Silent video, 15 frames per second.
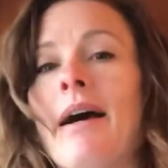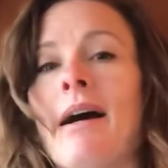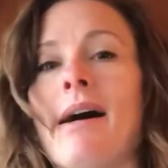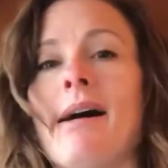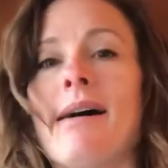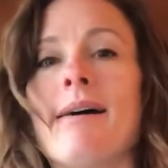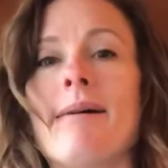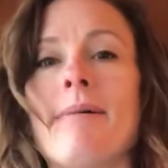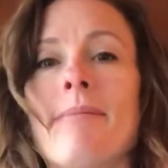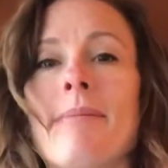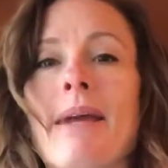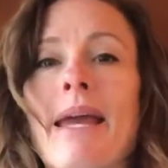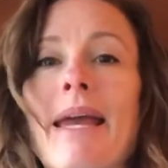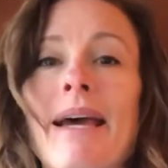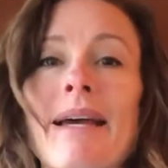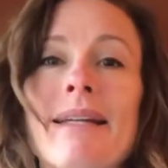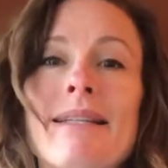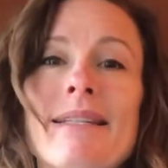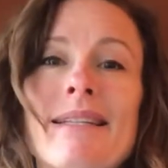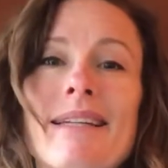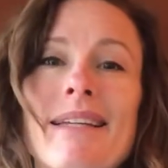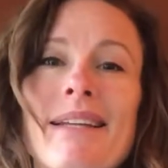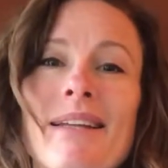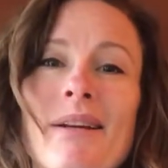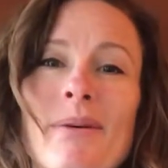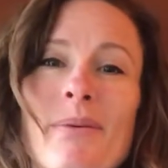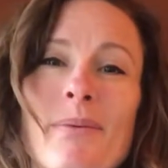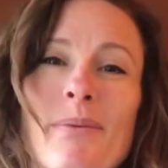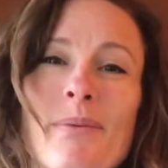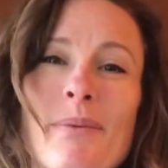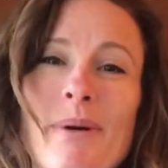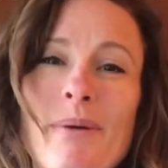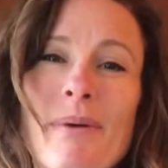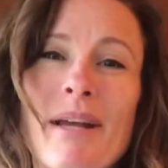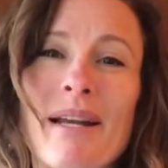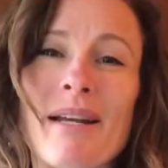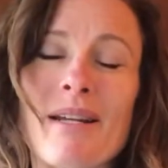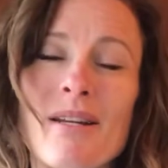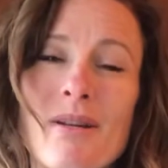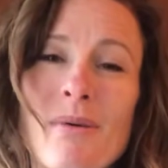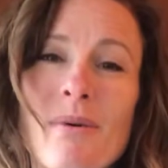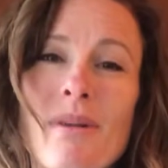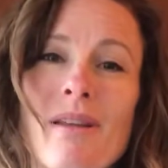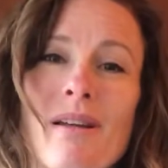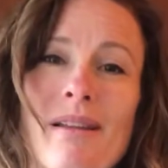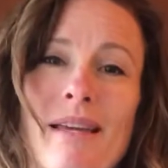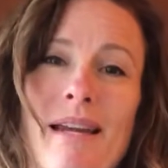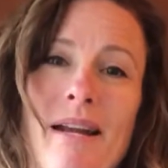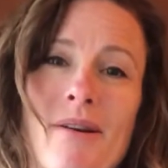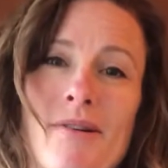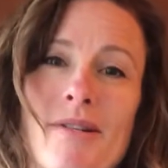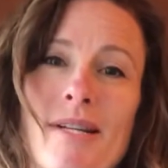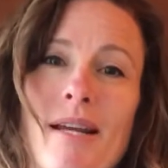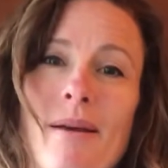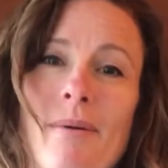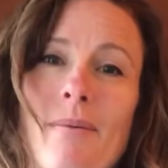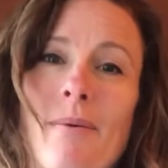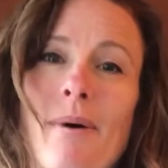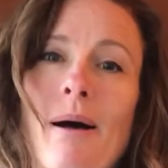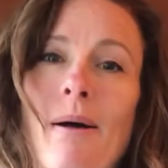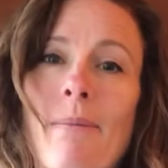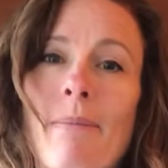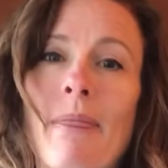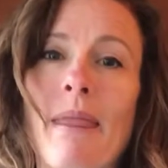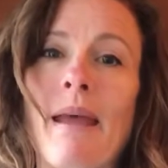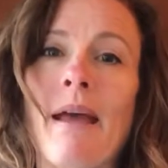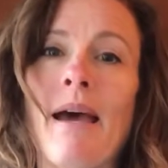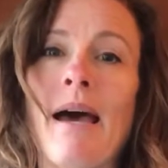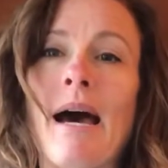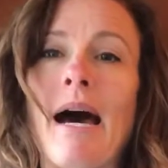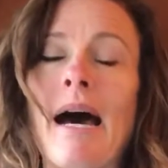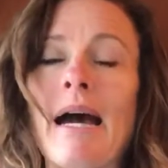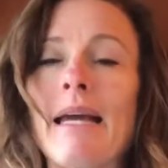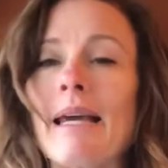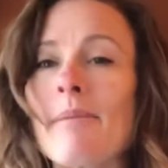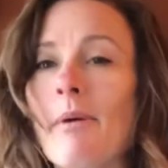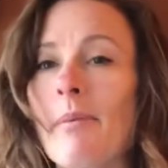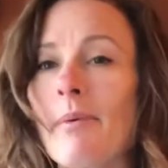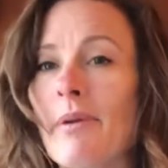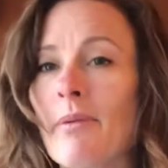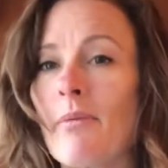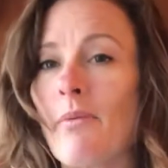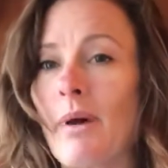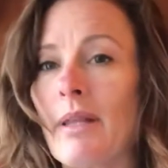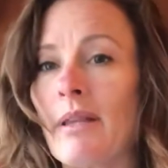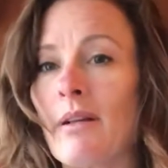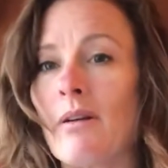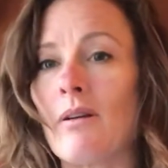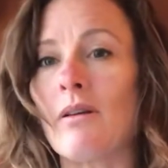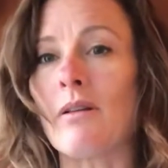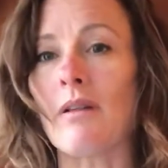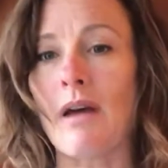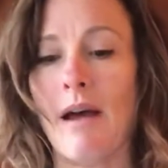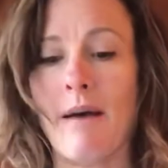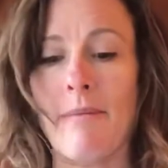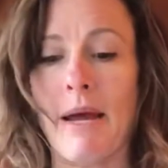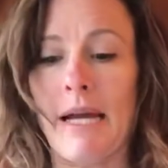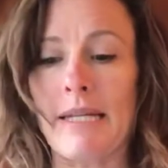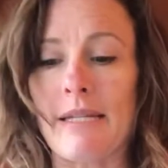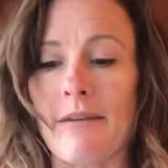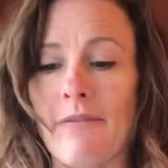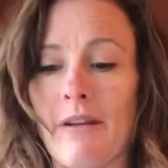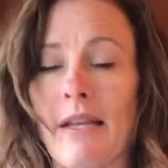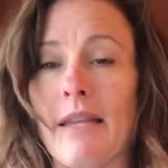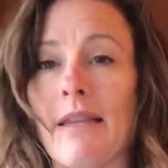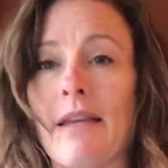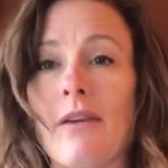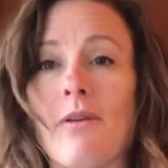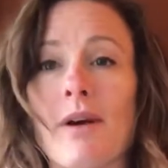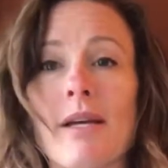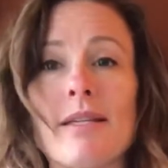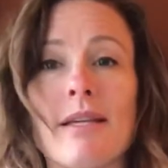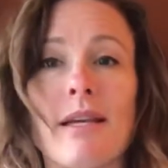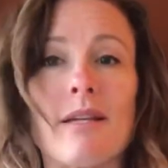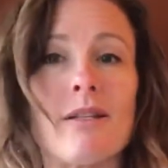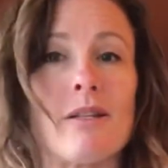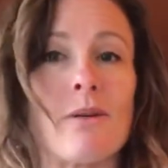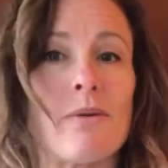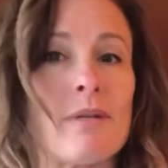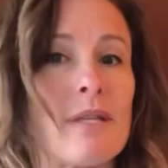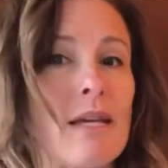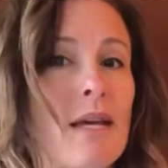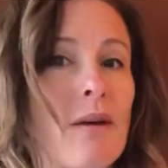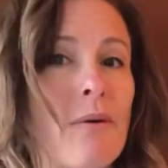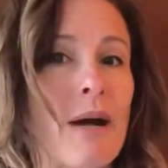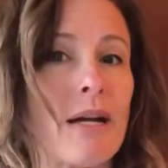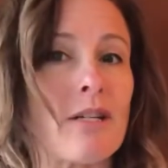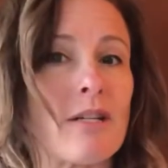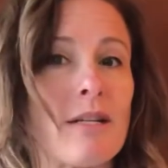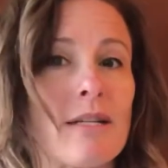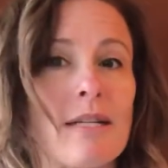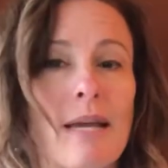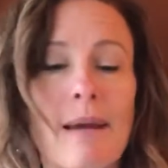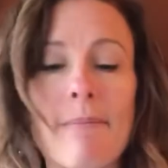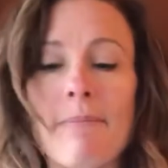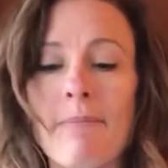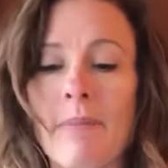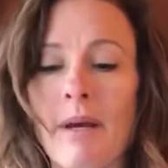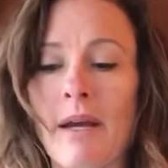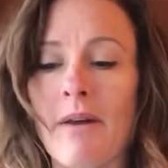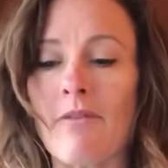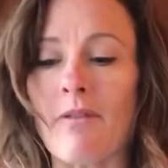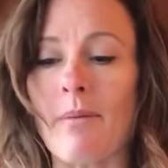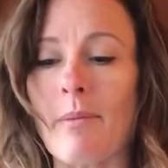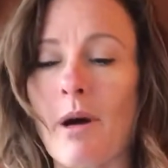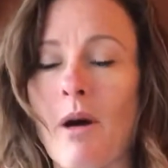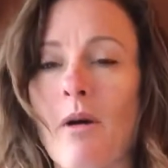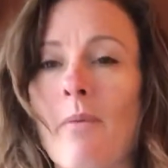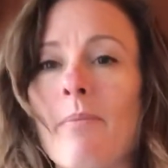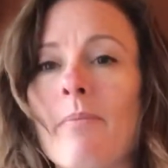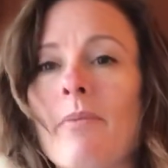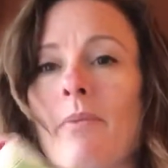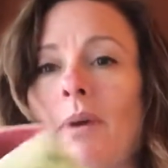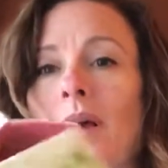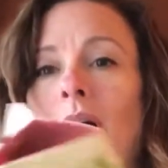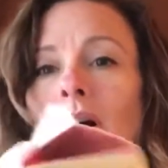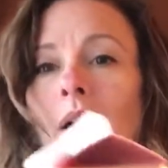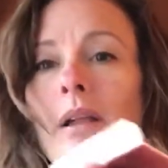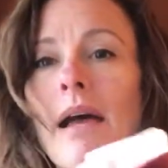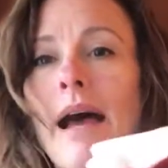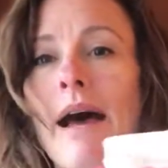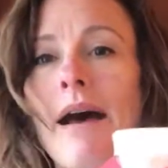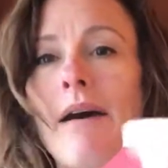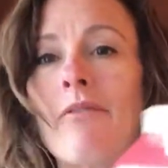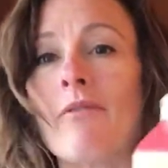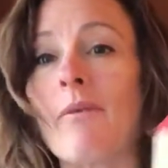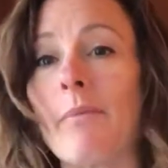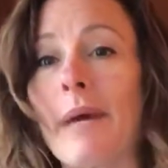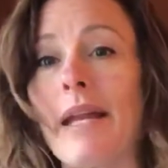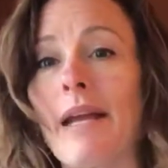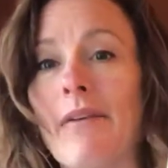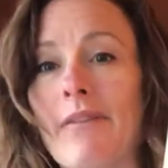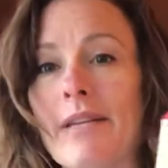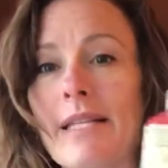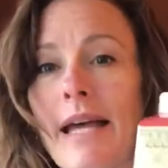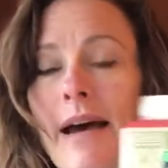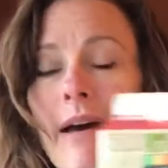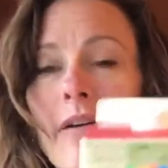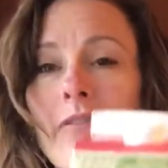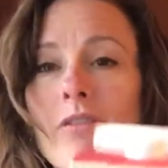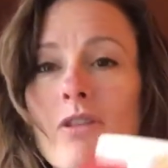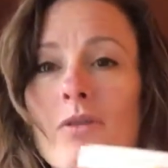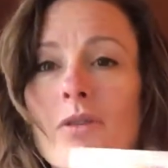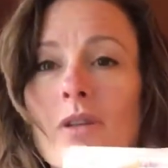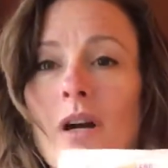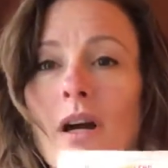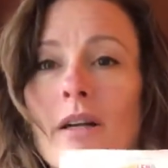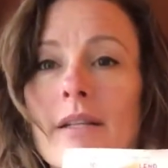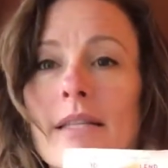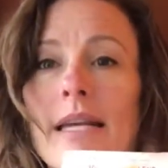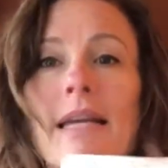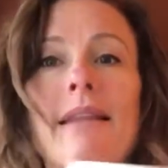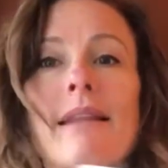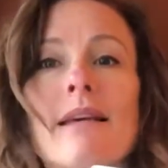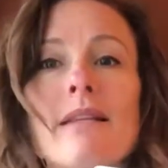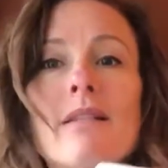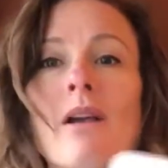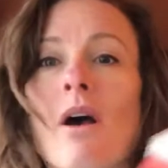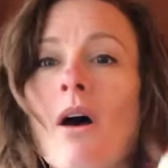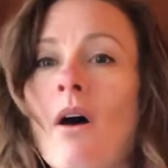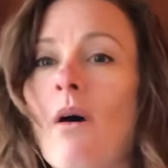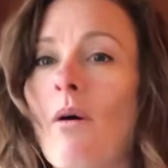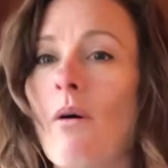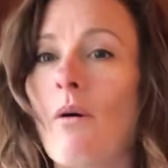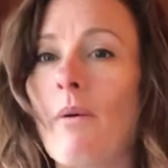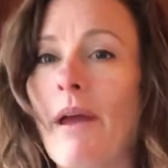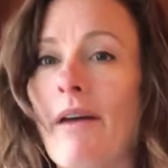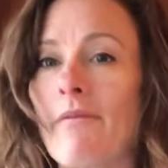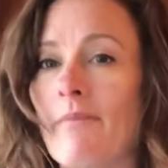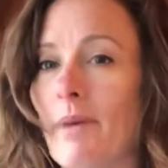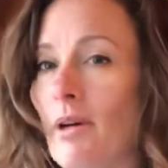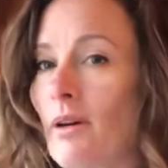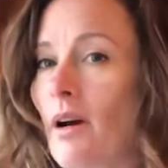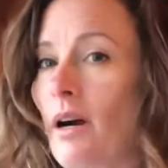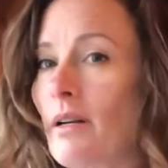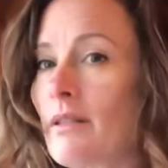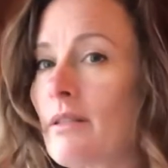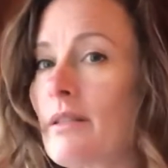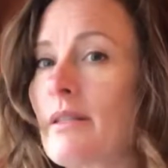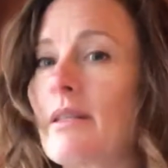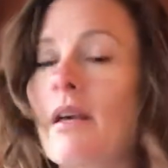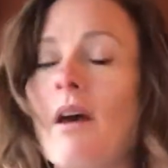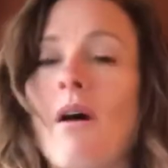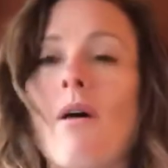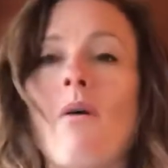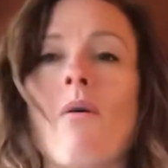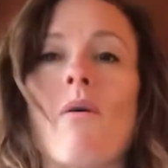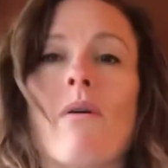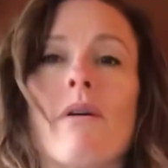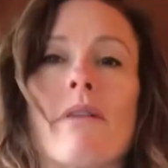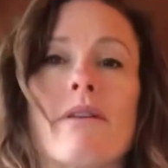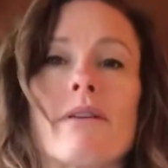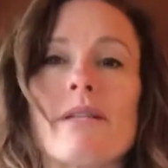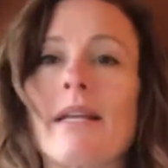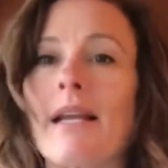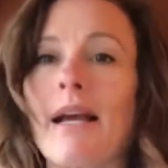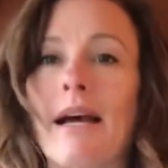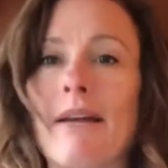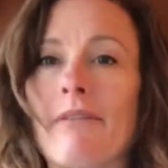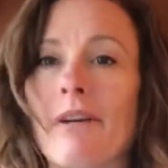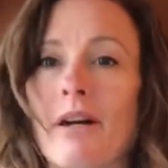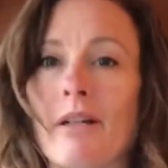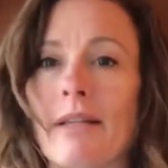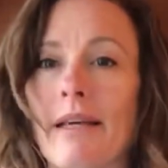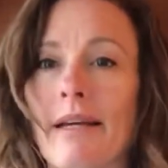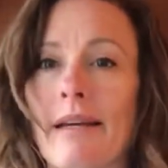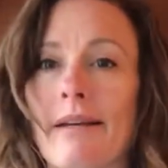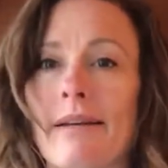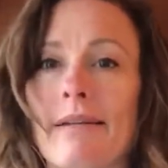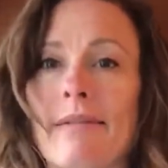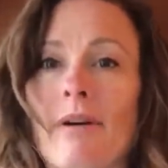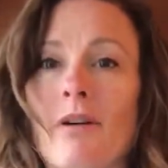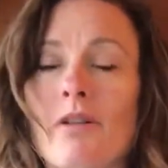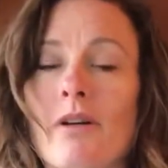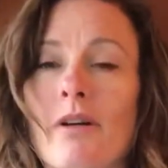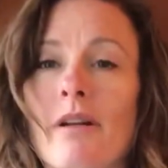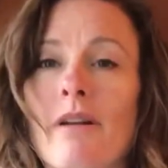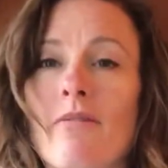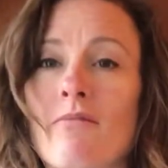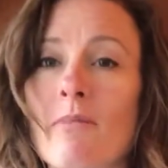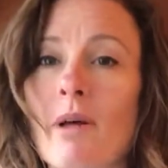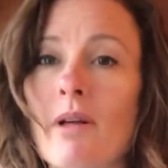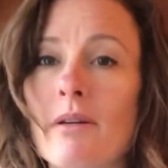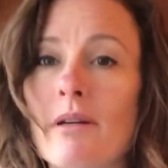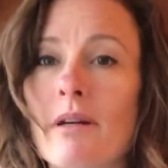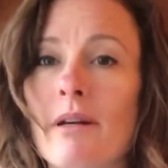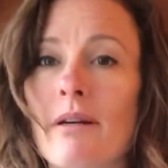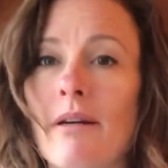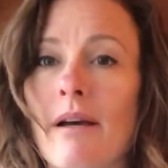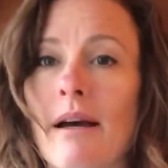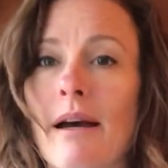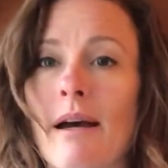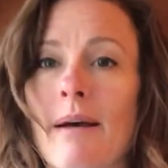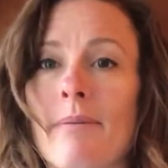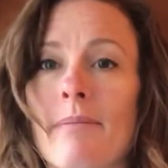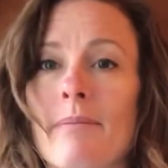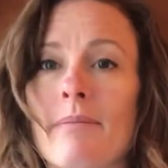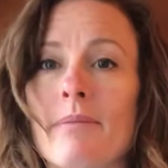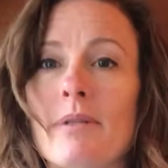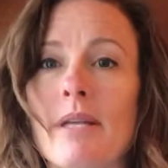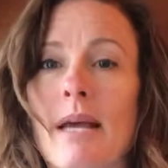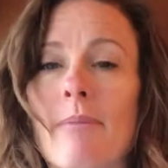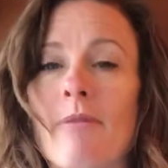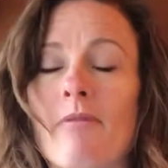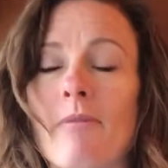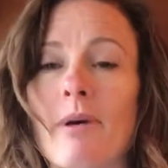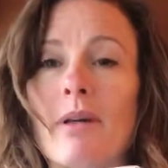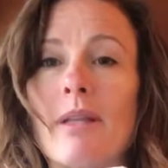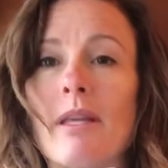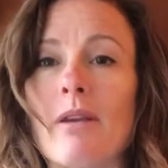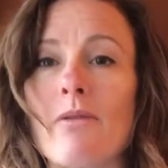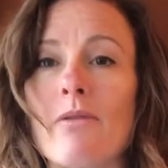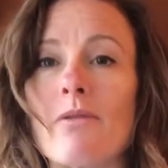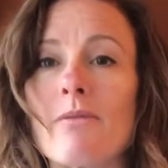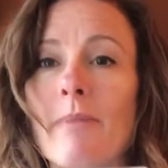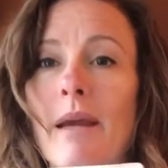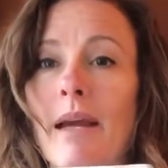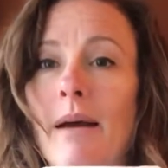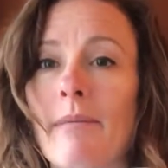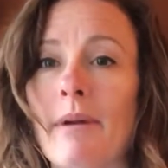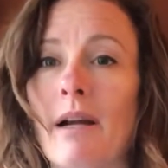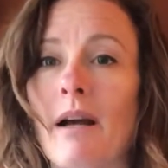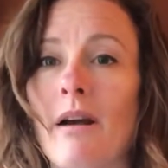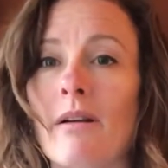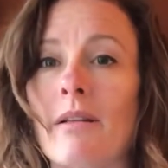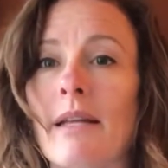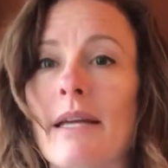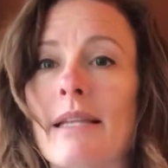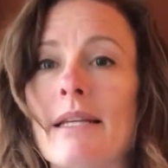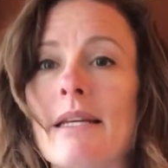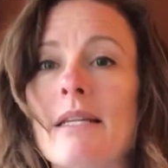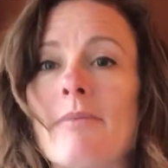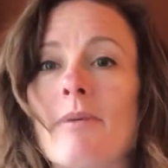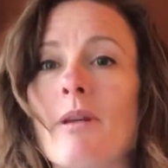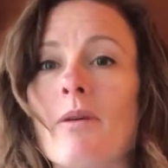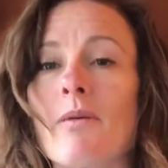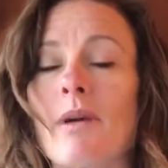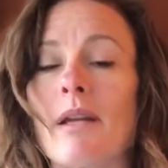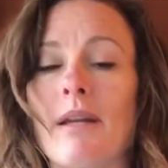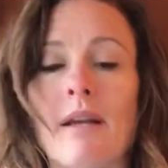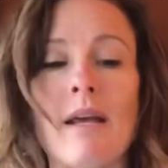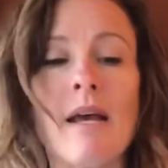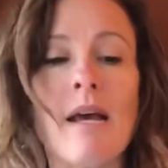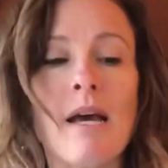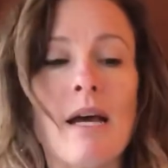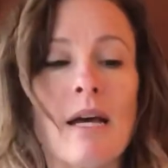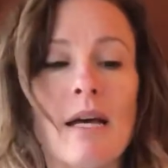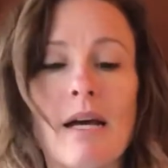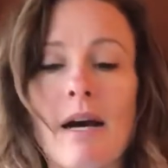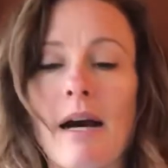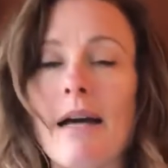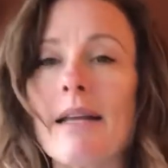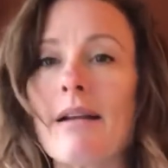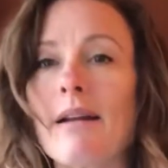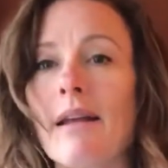What are we going to do with all that energy? Well, I came up with one little activity that you guys can do as the Eco Action team from home. We all have, well, many of us have juice cartons like this, or we have milk cartons, or there's any kind of carton like an alternative milk type of milk that you use might come in a carton like this, but you can cut